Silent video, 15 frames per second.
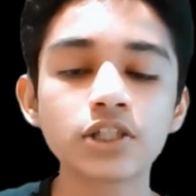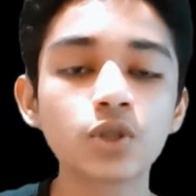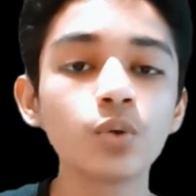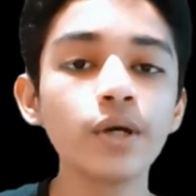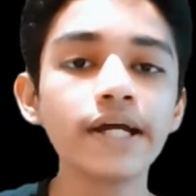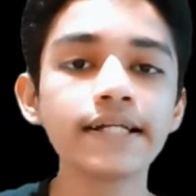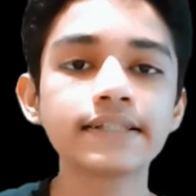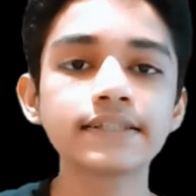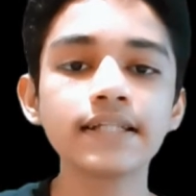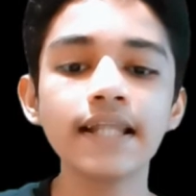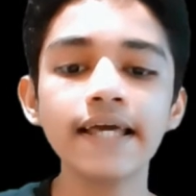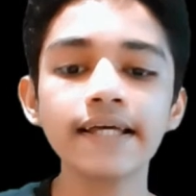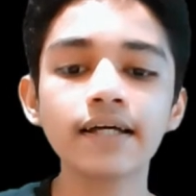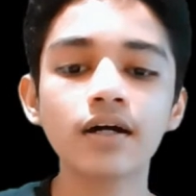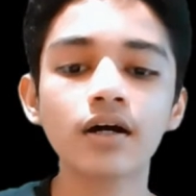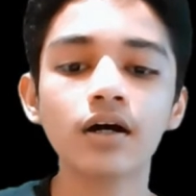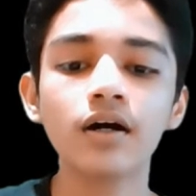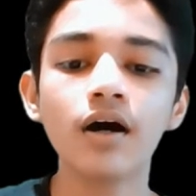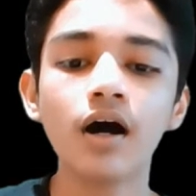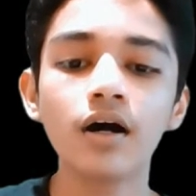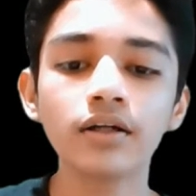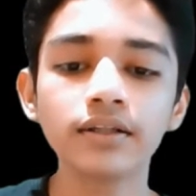squares, like
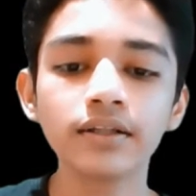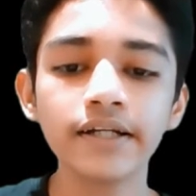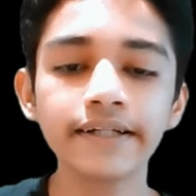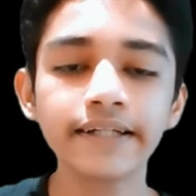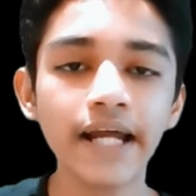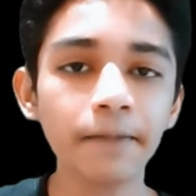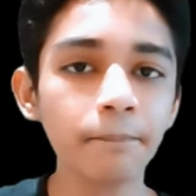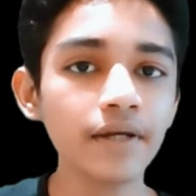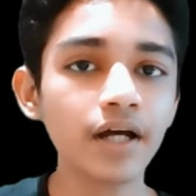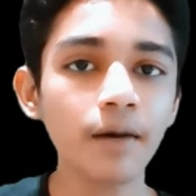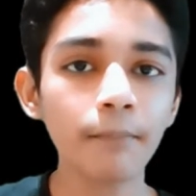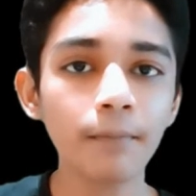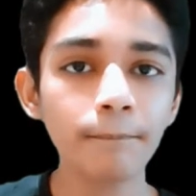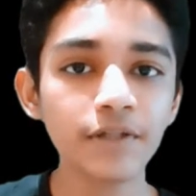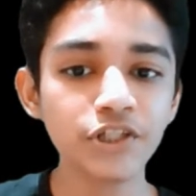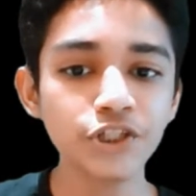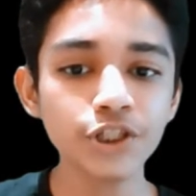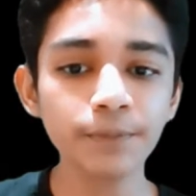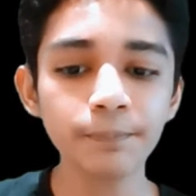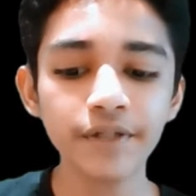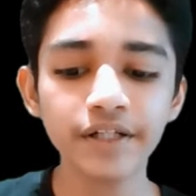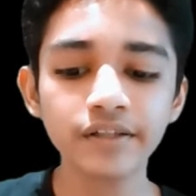it can become a
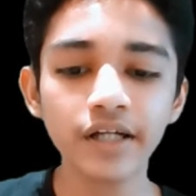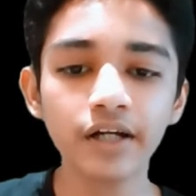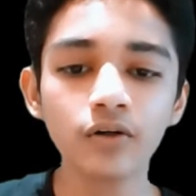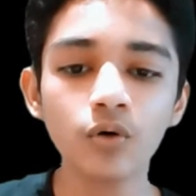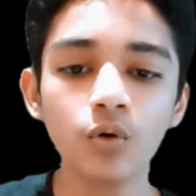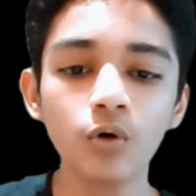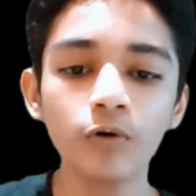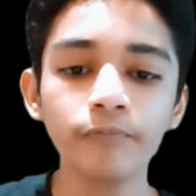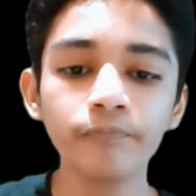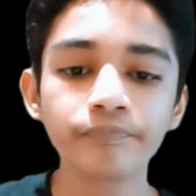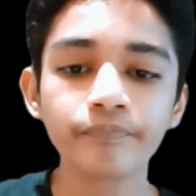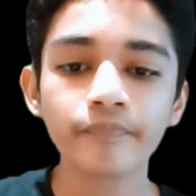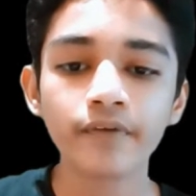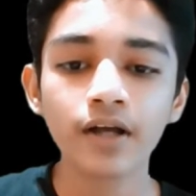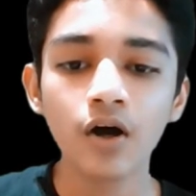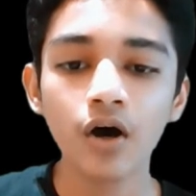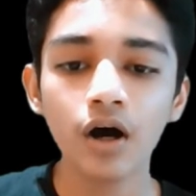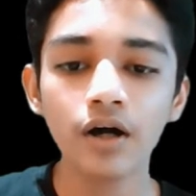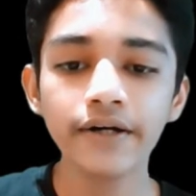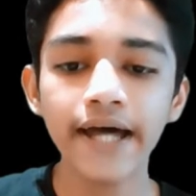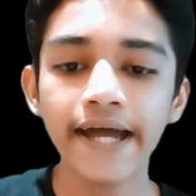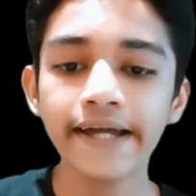bishop, it can go
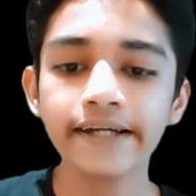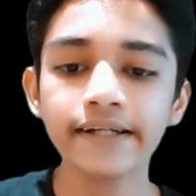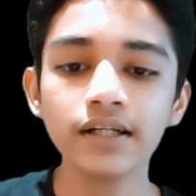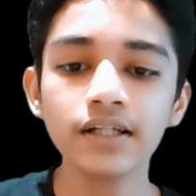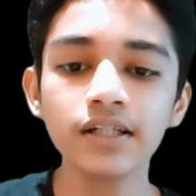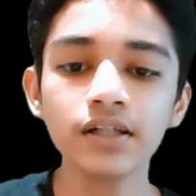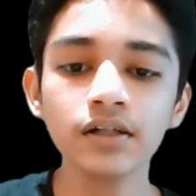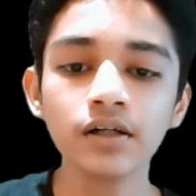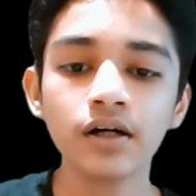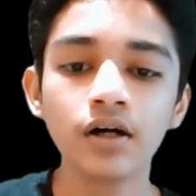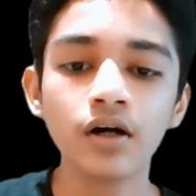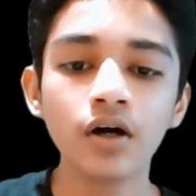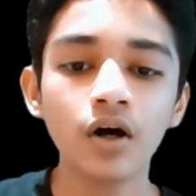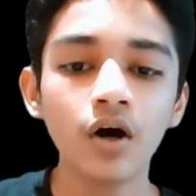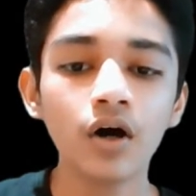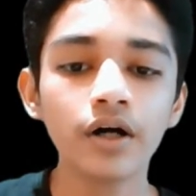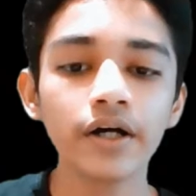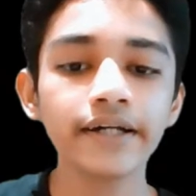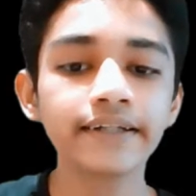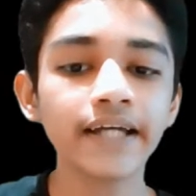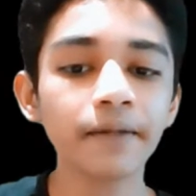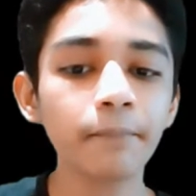diagonally,
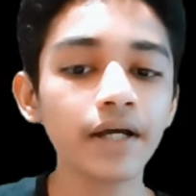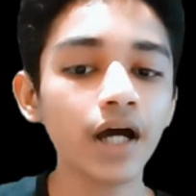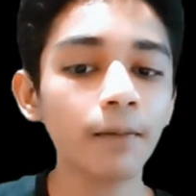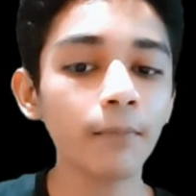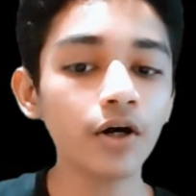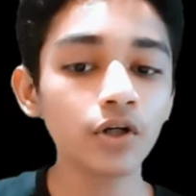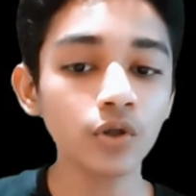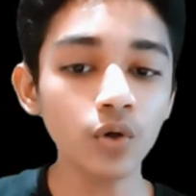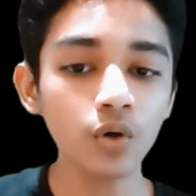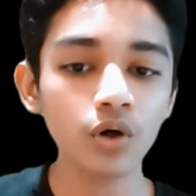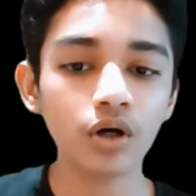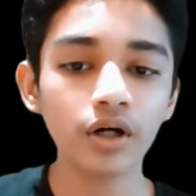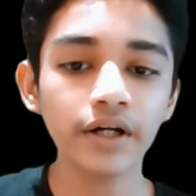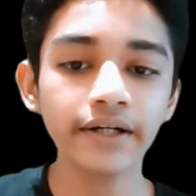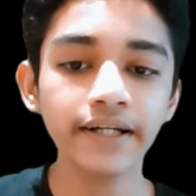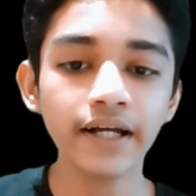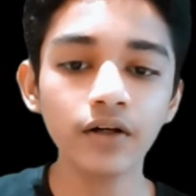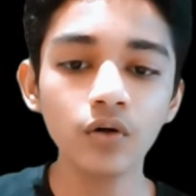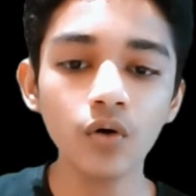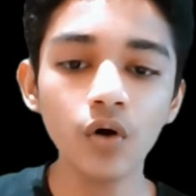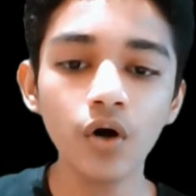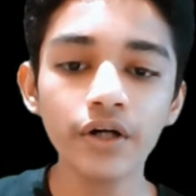it can become a rook, it
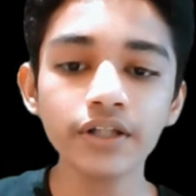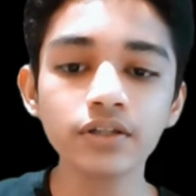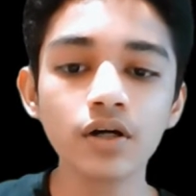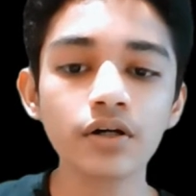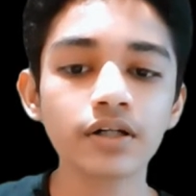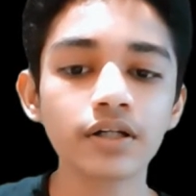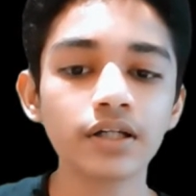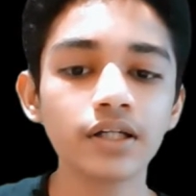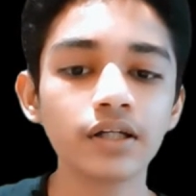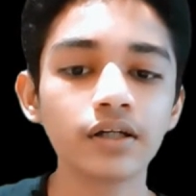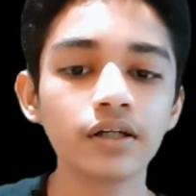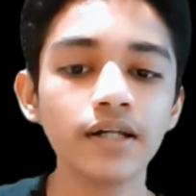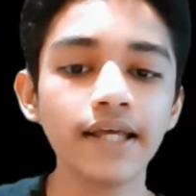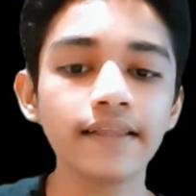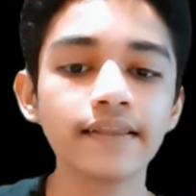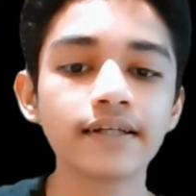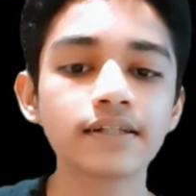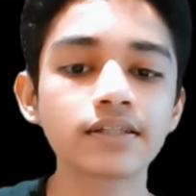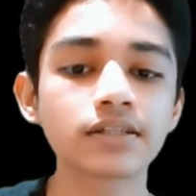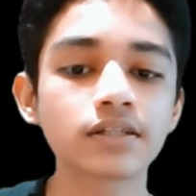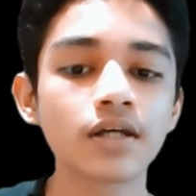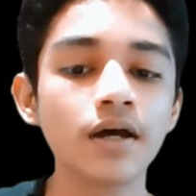can go horizontally like
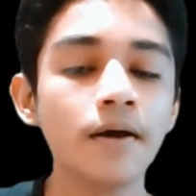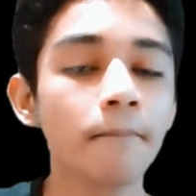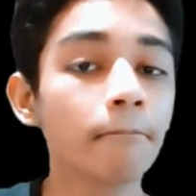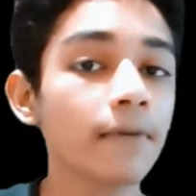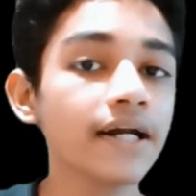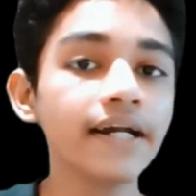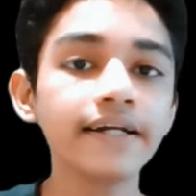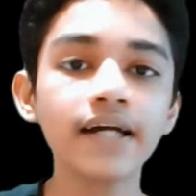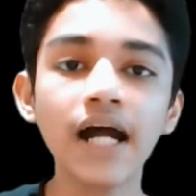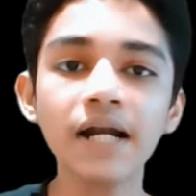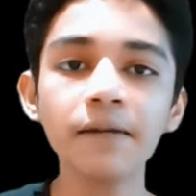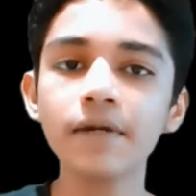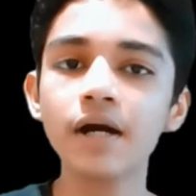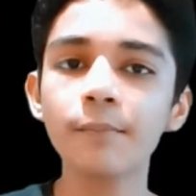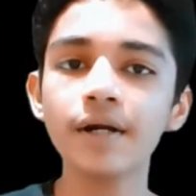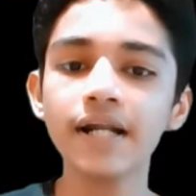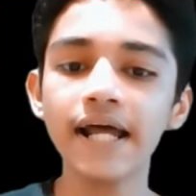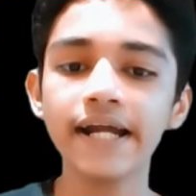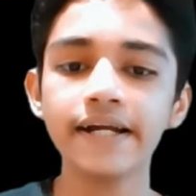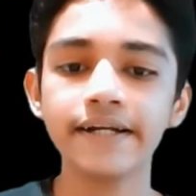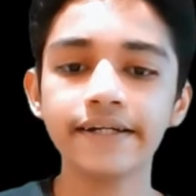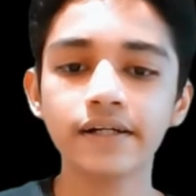this, but it can't become a
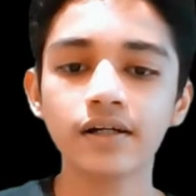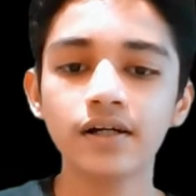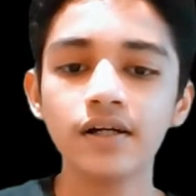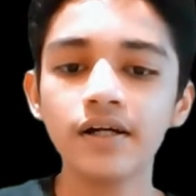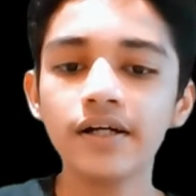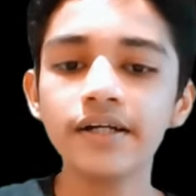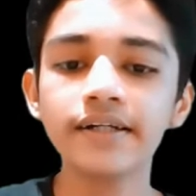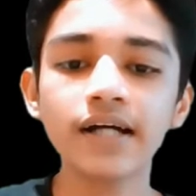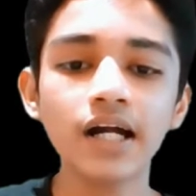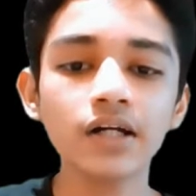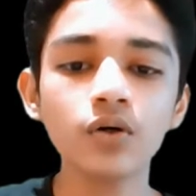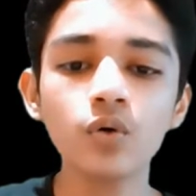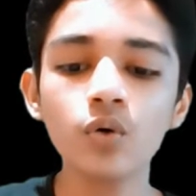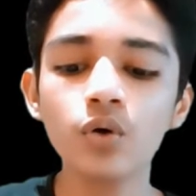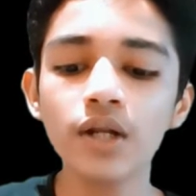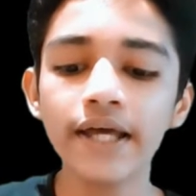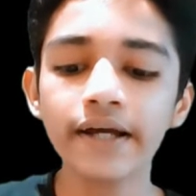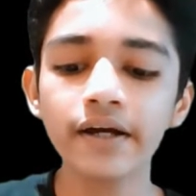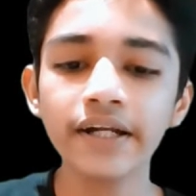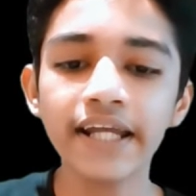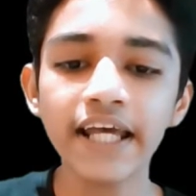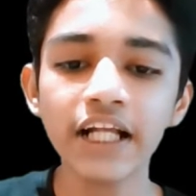knight. It can't go
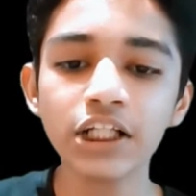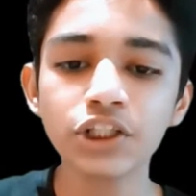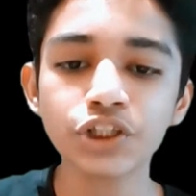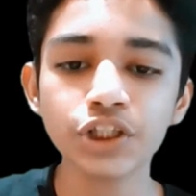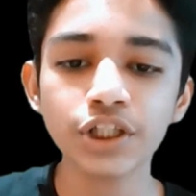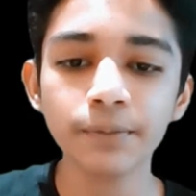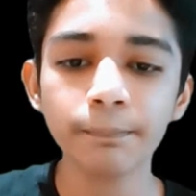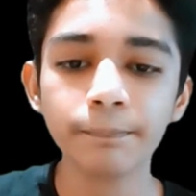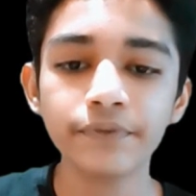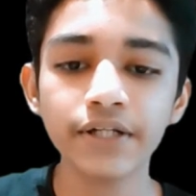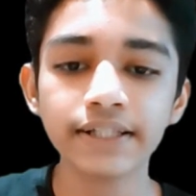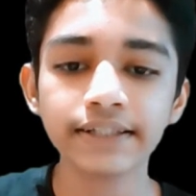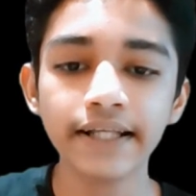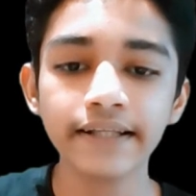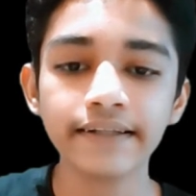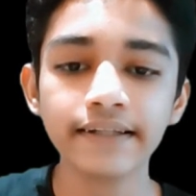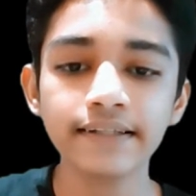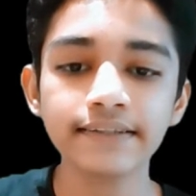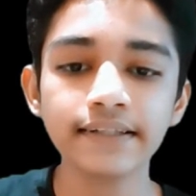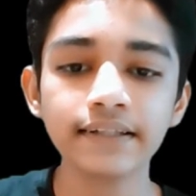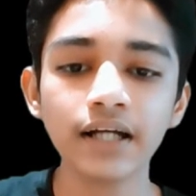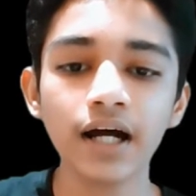like an L shape just like
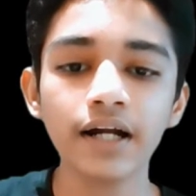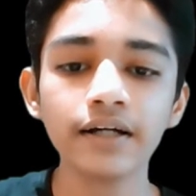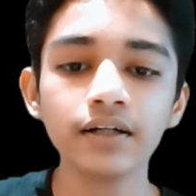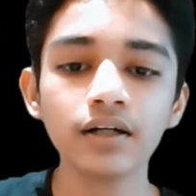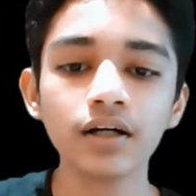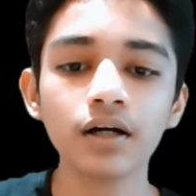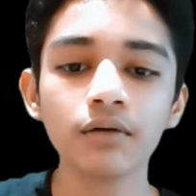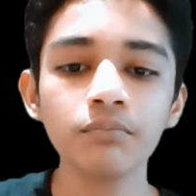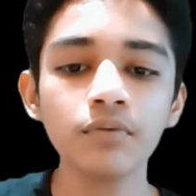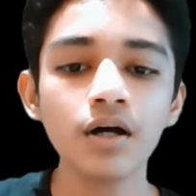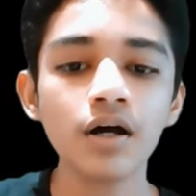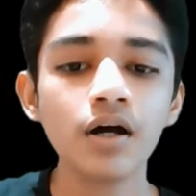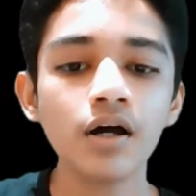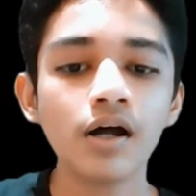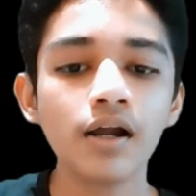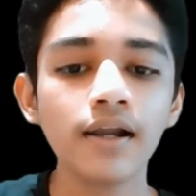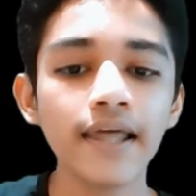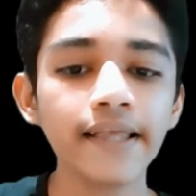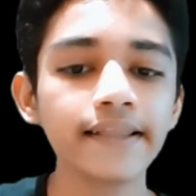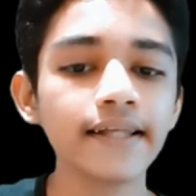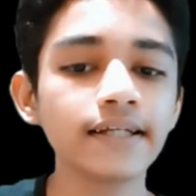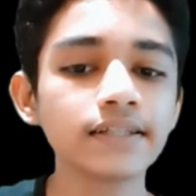this. It can't come
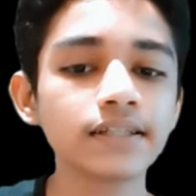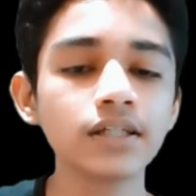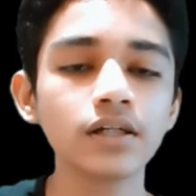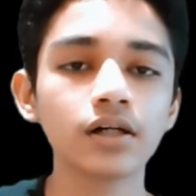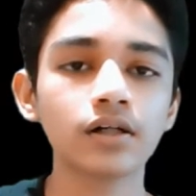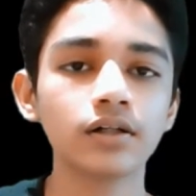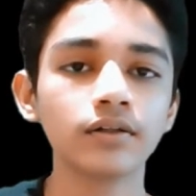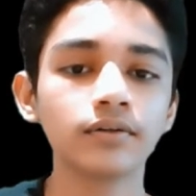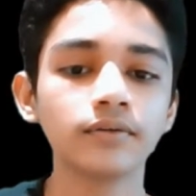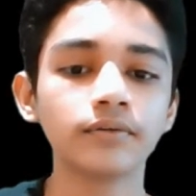like this here.